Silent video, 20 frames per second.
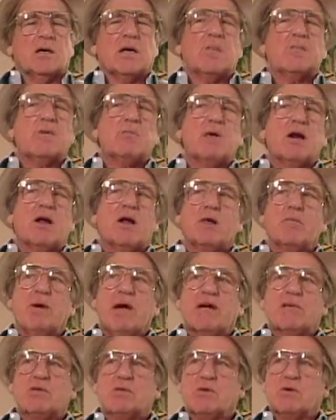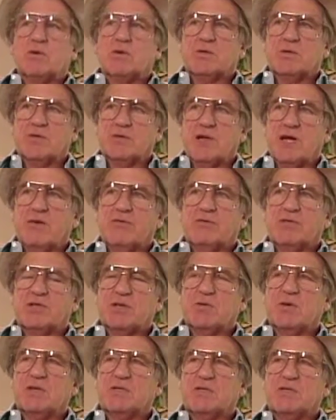Yeah, but Marilyn Maxwell she
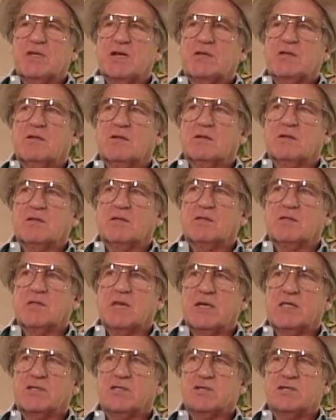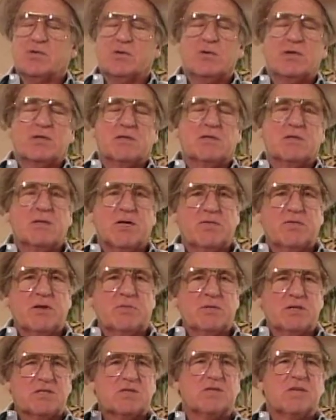wasn't that stature. She didn't have that
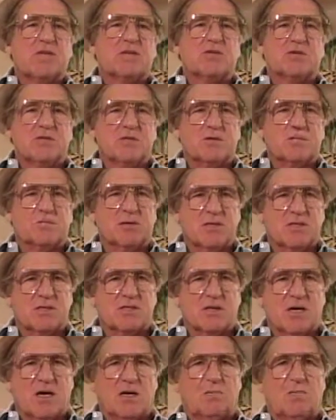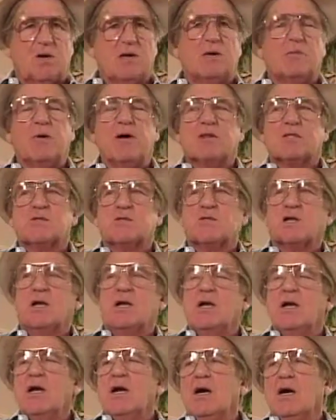much stature as a big star. Marilyn Maxwell,
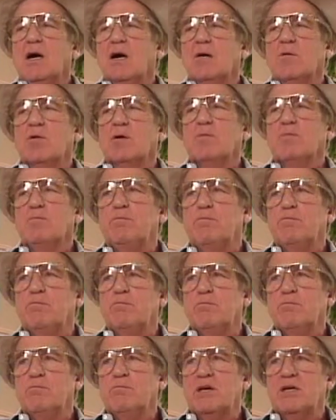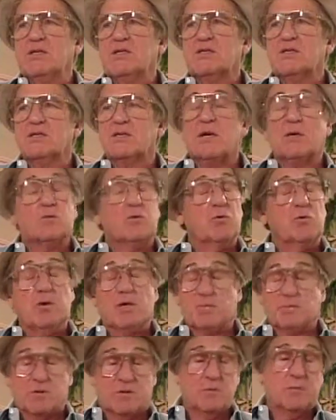her who
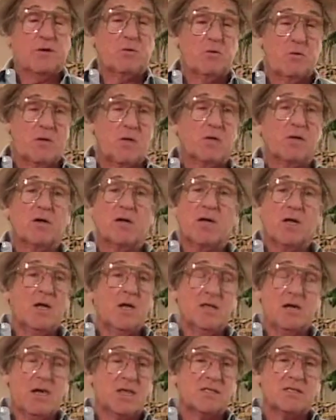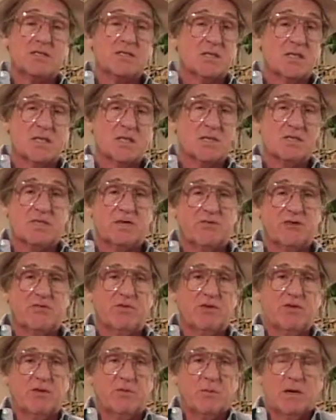happened to be one of the nicest ladies I've
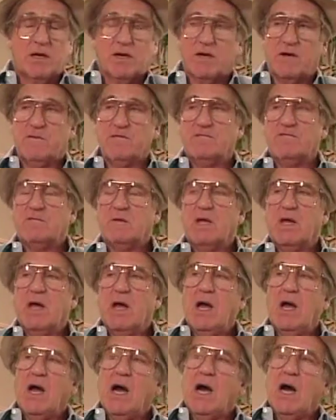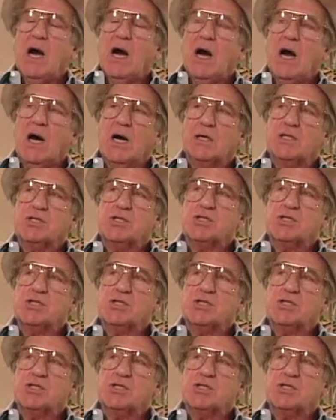ever known in my life.